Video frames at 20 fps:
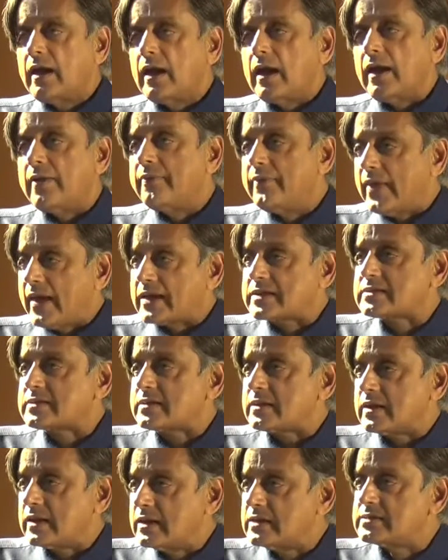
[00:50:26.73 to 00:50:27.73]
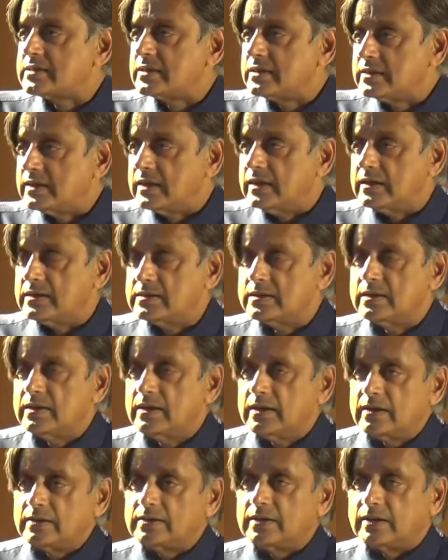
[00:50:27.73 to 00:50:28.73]
and that is indeed
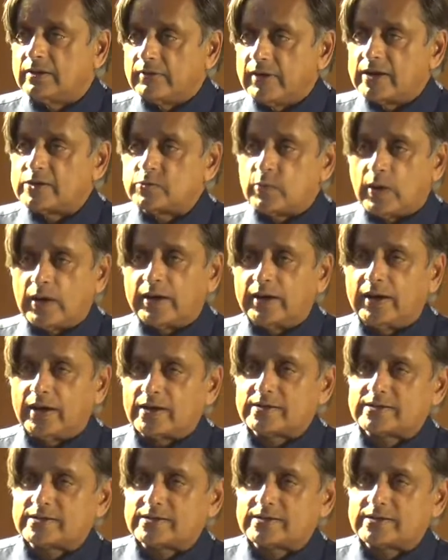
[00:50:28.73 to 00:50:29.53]
the great worry,